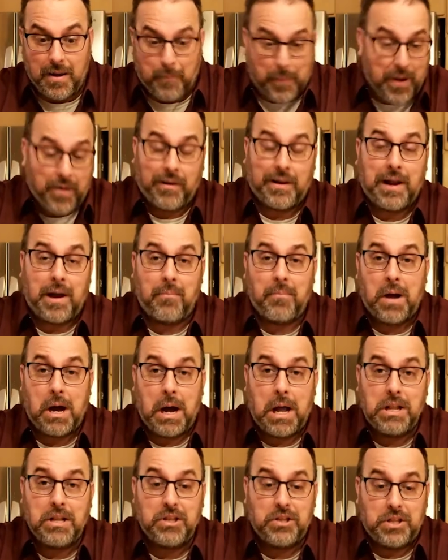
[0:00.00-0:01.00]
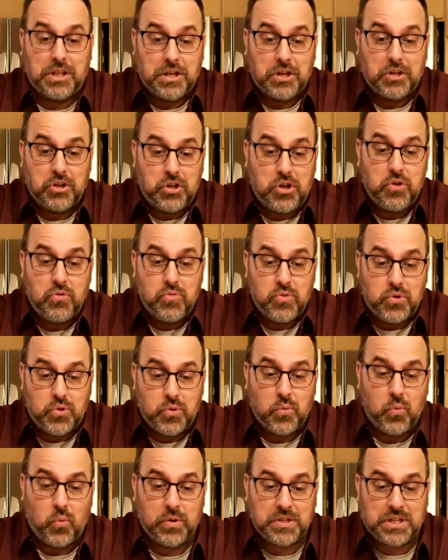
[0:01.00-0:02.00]
Apparently, I'm not the
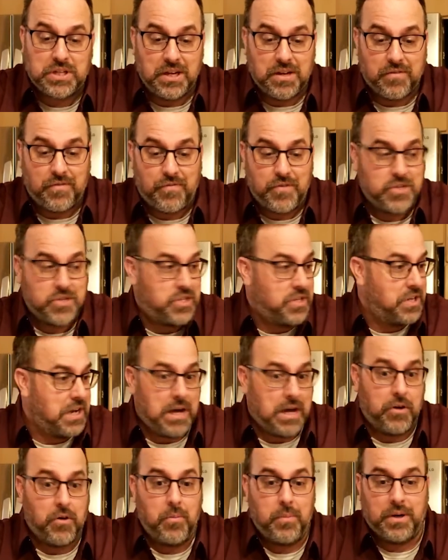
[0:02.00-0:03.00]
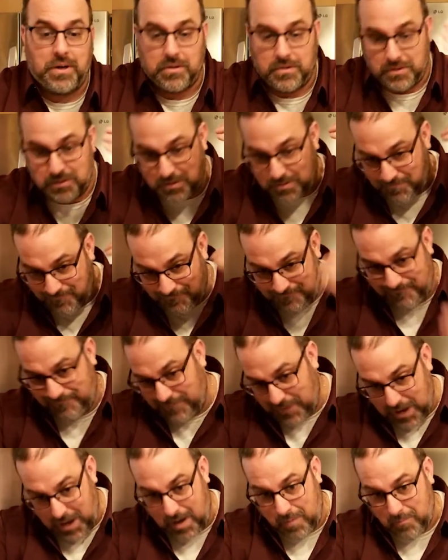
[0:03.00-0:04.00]
huge whiskey aficionado because
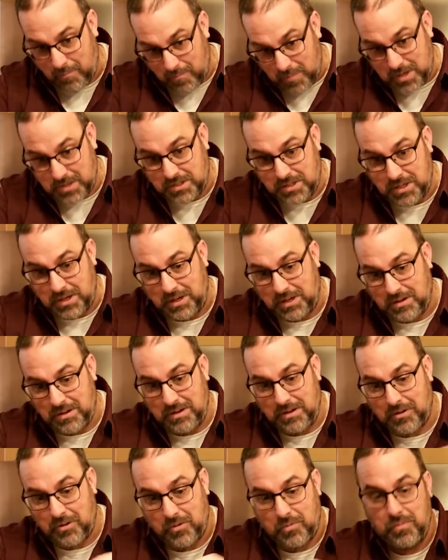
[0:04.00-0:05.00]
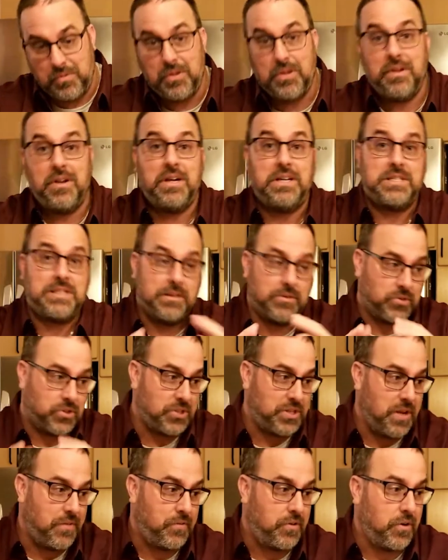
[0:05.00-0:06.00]
I'm missing, you know, the nice little
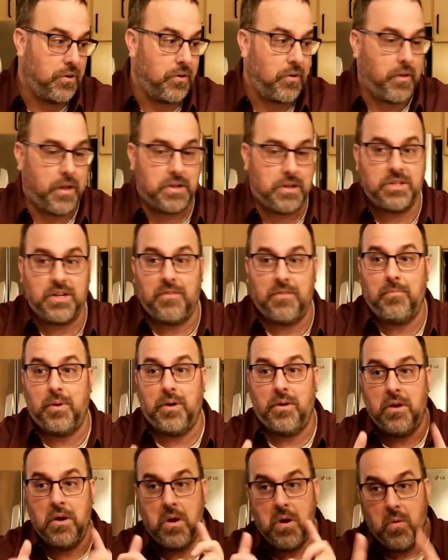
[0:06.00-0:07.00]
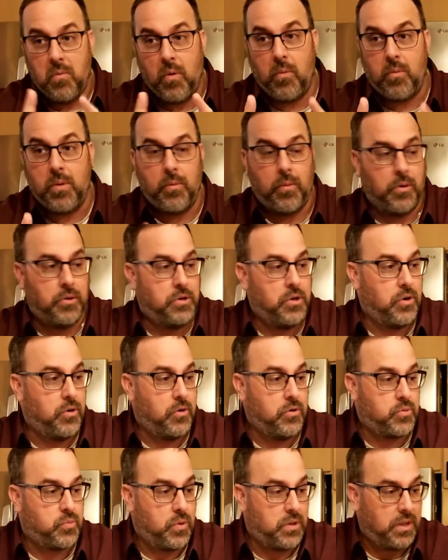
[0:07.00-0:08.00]
snifter and all that stuff. But what we will
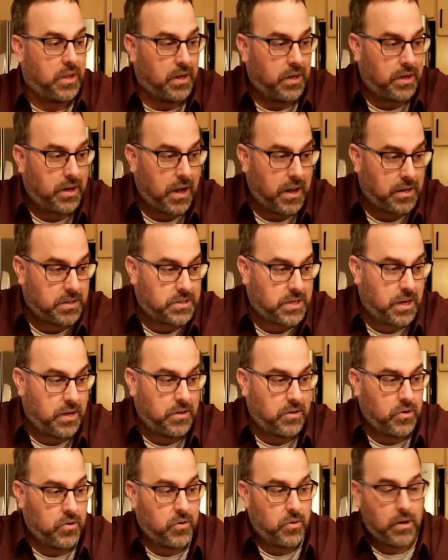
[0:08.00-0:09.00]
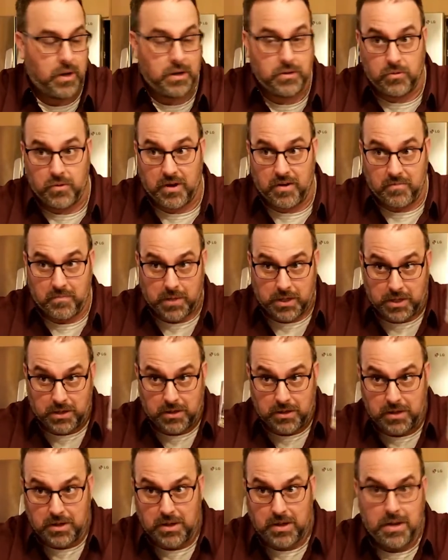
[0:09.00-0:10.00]
do is what they kind of say to do. I do have
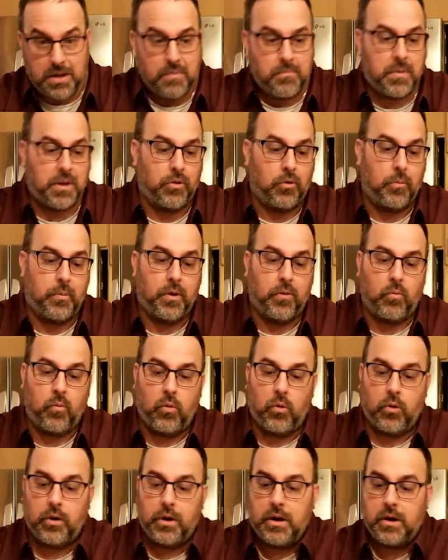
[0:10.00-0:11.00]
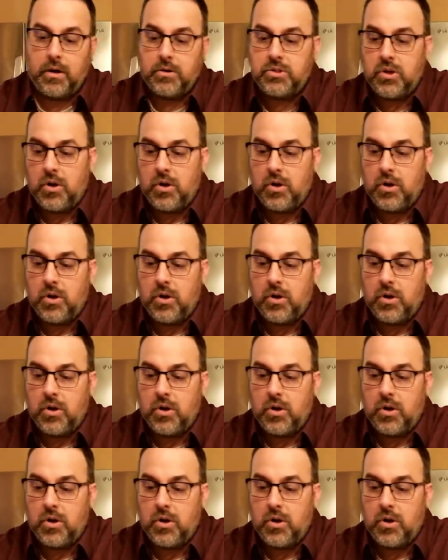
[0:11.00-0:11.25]
a little bit of water here.